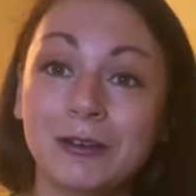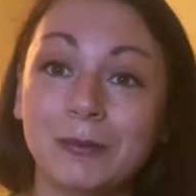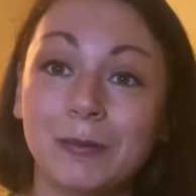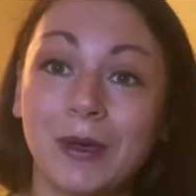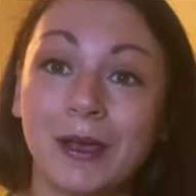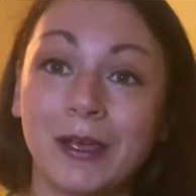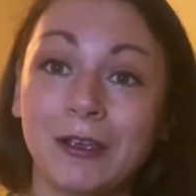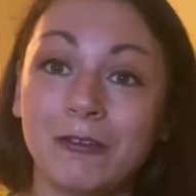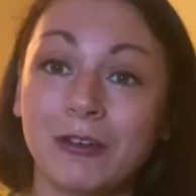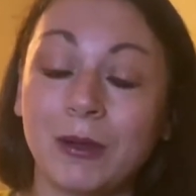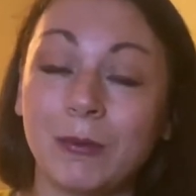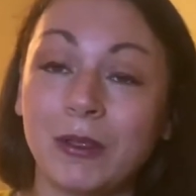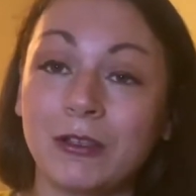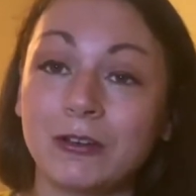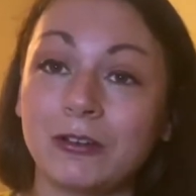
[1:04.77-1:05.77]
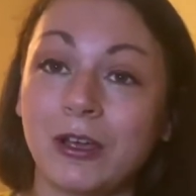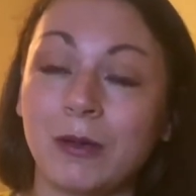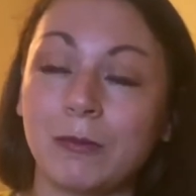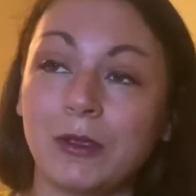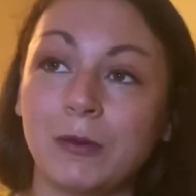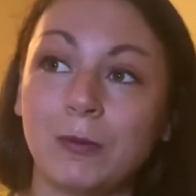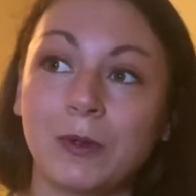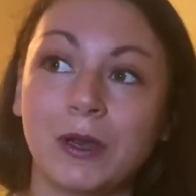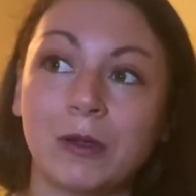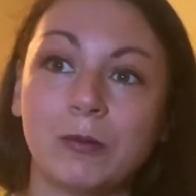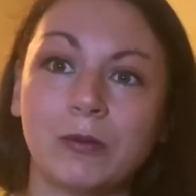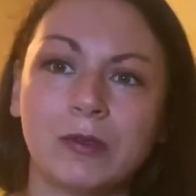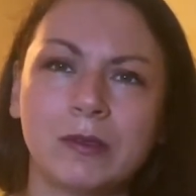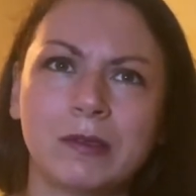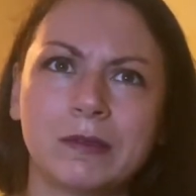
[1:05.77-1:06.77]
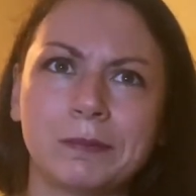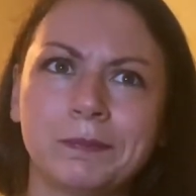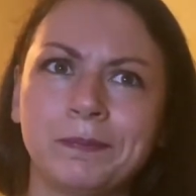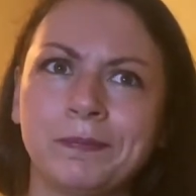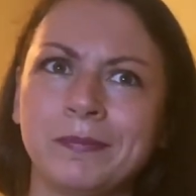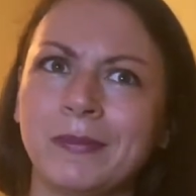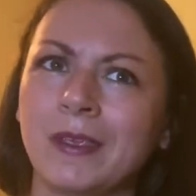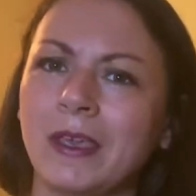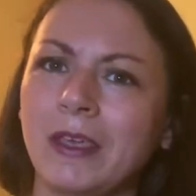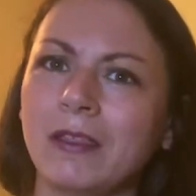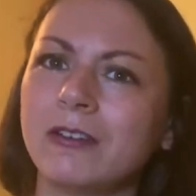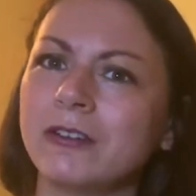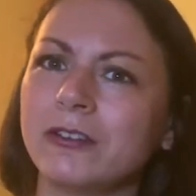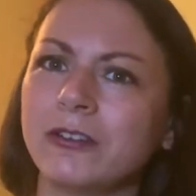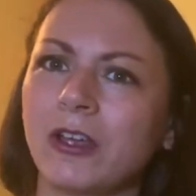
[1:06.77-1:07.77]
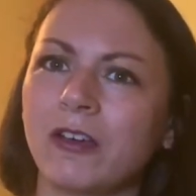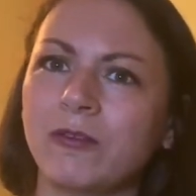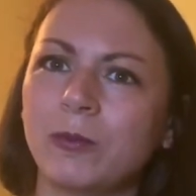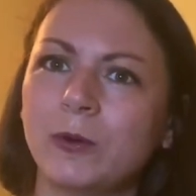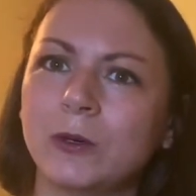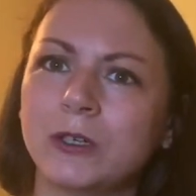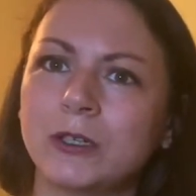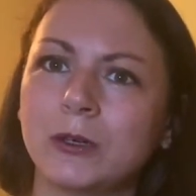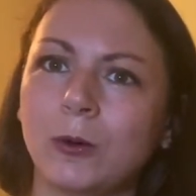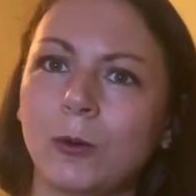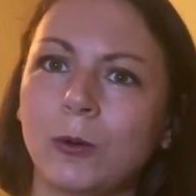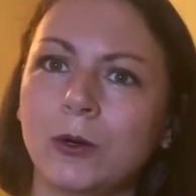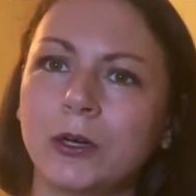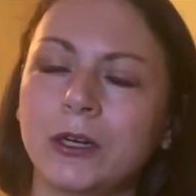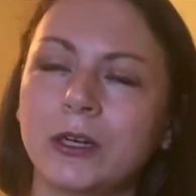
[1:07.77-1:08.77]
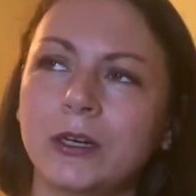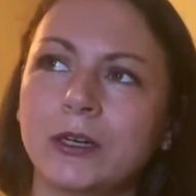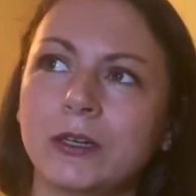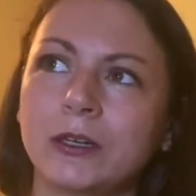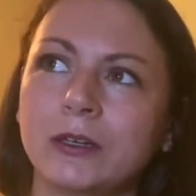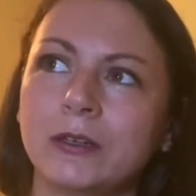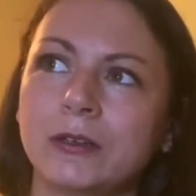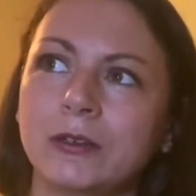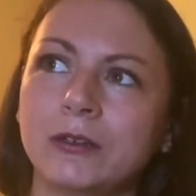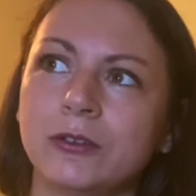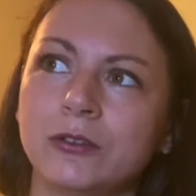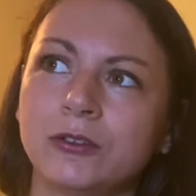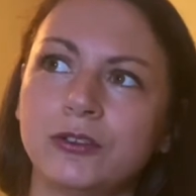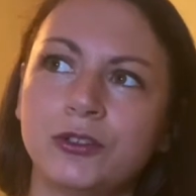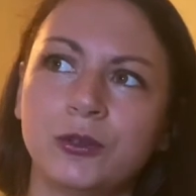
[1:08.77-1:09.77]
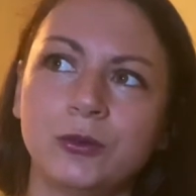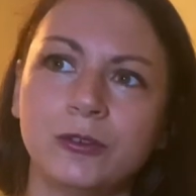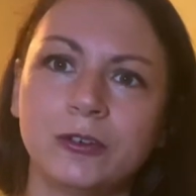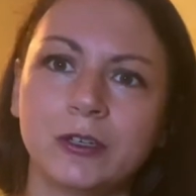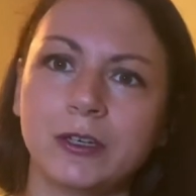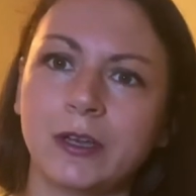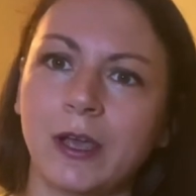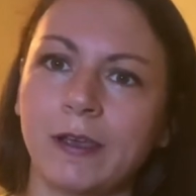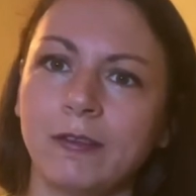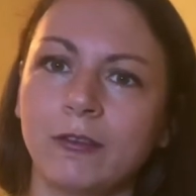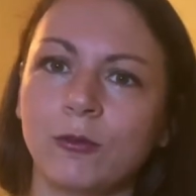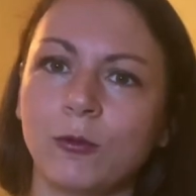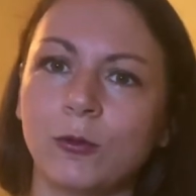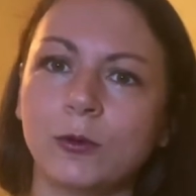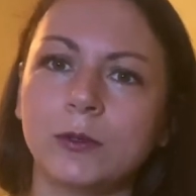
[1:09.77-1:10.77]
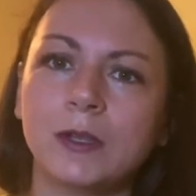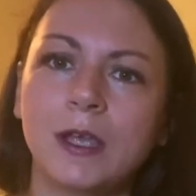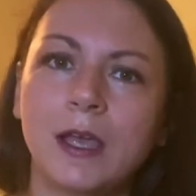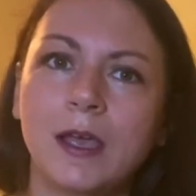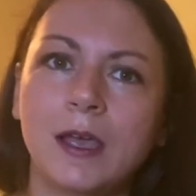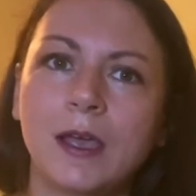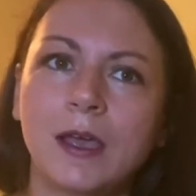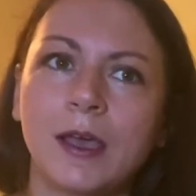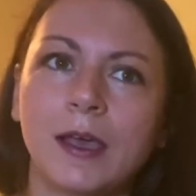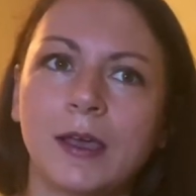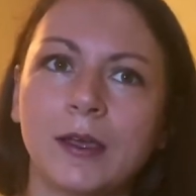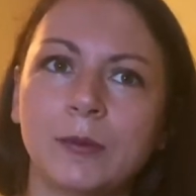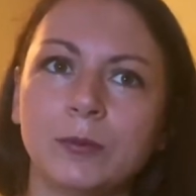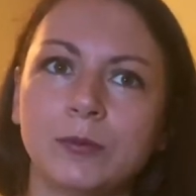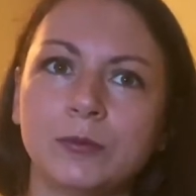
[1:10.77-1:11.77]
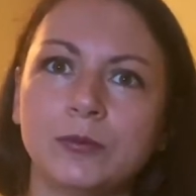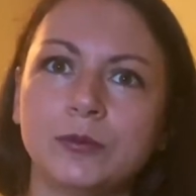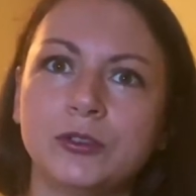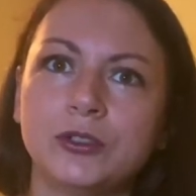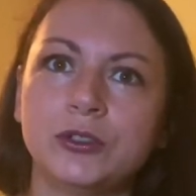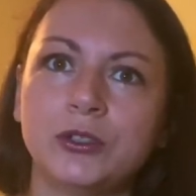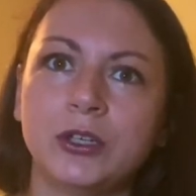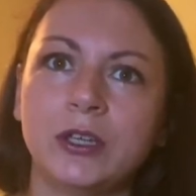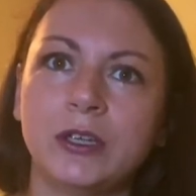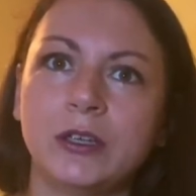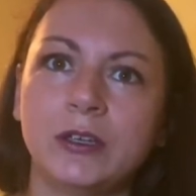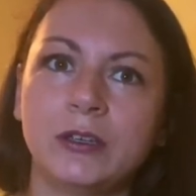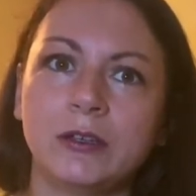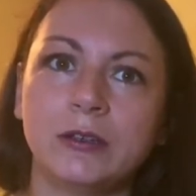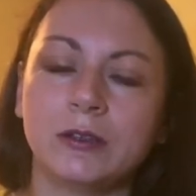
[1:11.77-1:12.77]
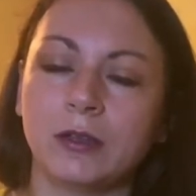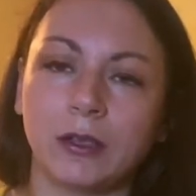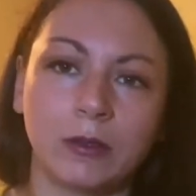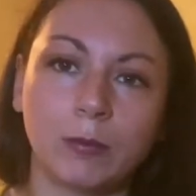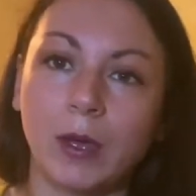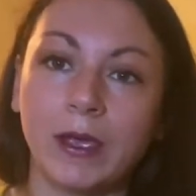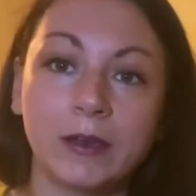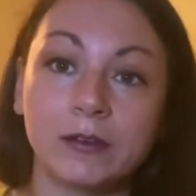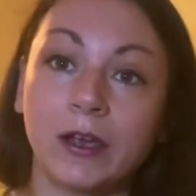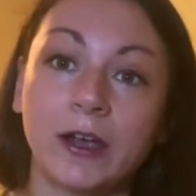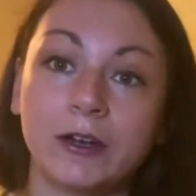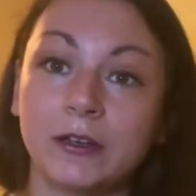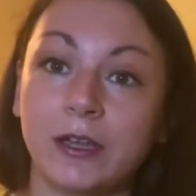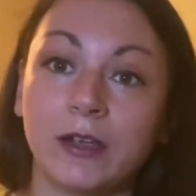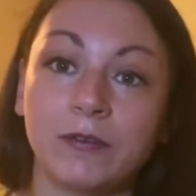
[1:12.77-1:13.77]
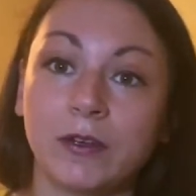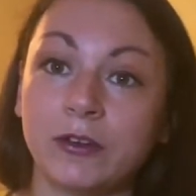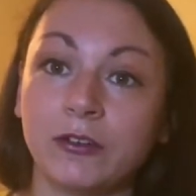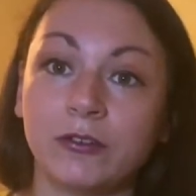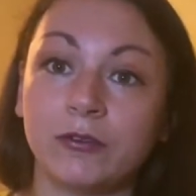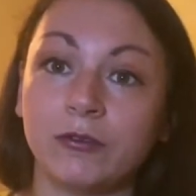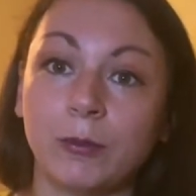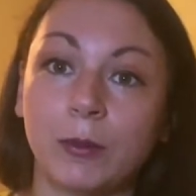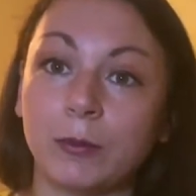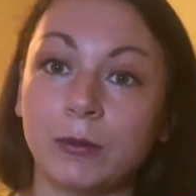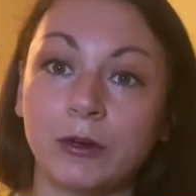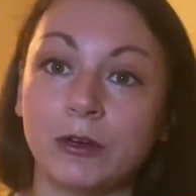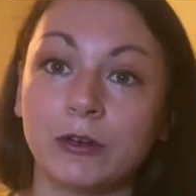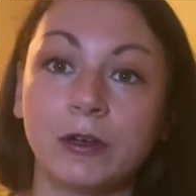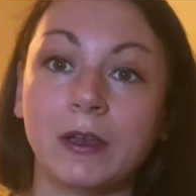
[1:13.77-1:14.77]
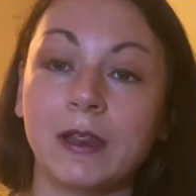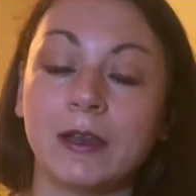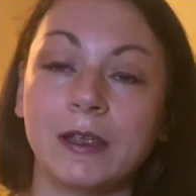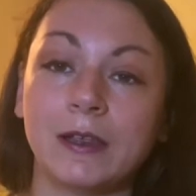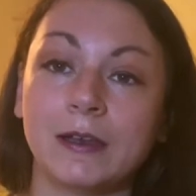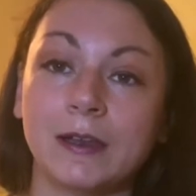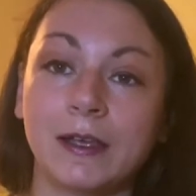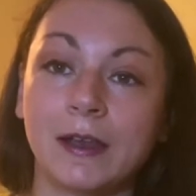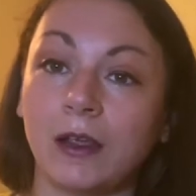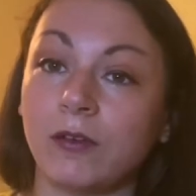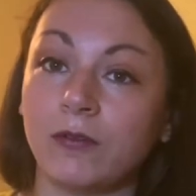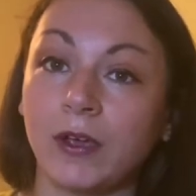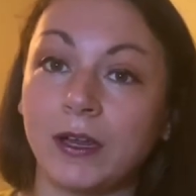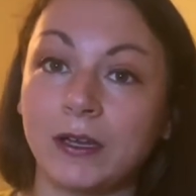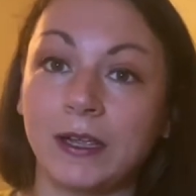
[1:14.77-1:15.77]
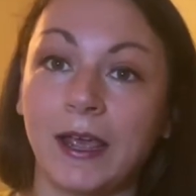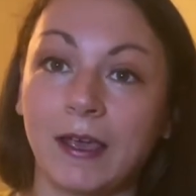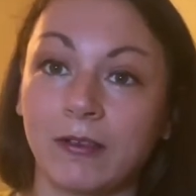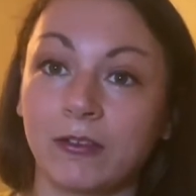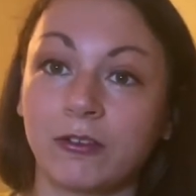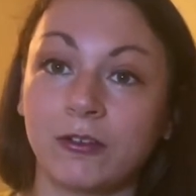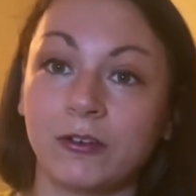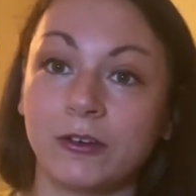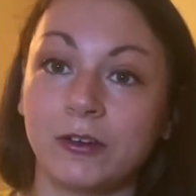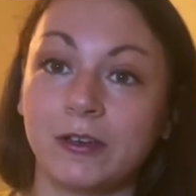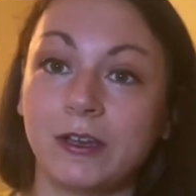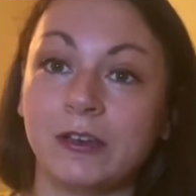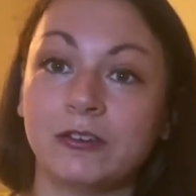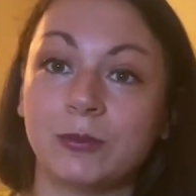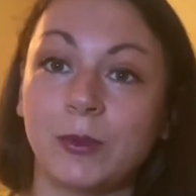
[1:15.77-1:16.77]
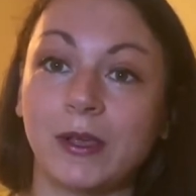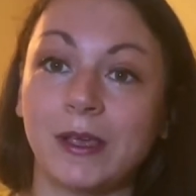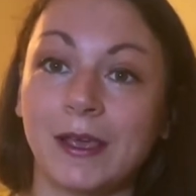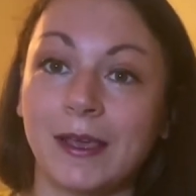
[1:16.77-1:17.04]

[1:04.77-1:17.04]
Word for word: My grandmother taught me when I was either a sophomore or junior in high school. Um, she, like my entire life, I just remember her knitting, and I finally asked her to teach me.